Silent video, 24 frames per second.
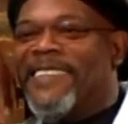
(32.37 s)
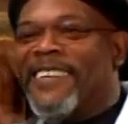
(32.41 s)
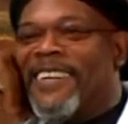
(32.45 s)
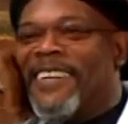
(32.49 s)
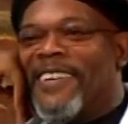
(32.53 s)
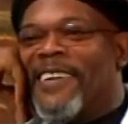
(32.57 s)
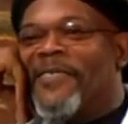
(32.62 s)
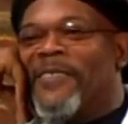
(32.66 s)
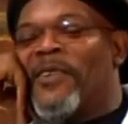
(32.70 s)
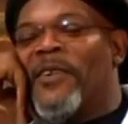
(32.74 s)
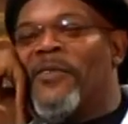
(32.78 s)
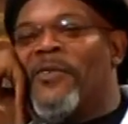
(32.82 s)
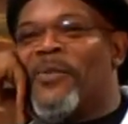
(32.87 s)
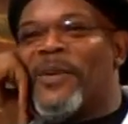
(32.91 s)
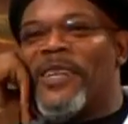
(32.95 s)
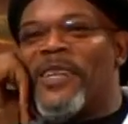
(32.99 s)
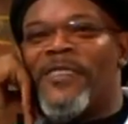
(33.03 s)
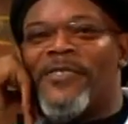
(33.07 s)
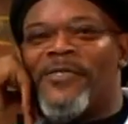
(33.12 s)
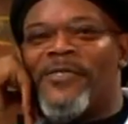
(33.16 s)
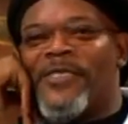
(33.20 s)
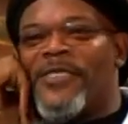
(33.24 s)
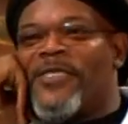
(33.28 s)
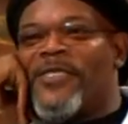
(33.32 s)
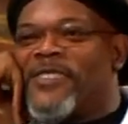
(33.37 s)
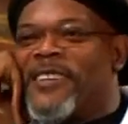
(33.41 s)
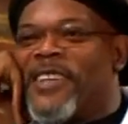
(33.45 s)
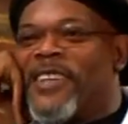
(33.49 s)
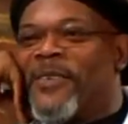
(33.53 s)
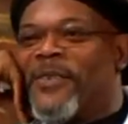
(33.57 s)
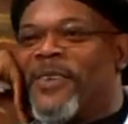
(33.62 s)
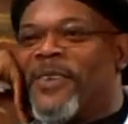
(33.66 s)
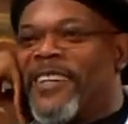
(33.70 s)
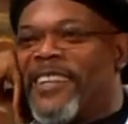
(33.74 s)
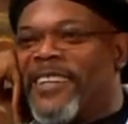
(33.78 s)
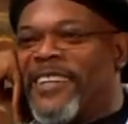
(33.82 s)
I've never been introduced
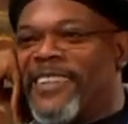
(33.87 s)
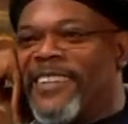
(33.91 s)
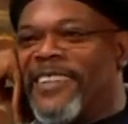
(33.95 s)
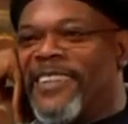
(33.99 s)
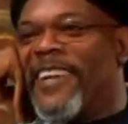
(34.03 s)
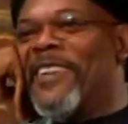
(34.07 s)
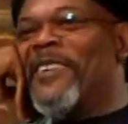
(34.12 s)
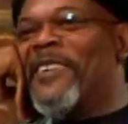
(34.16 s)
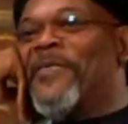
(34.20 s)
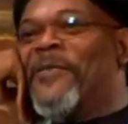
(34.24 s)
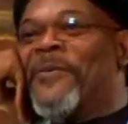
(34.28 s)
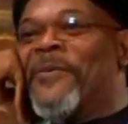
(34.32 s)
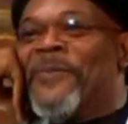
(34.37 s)
that way. Thank you.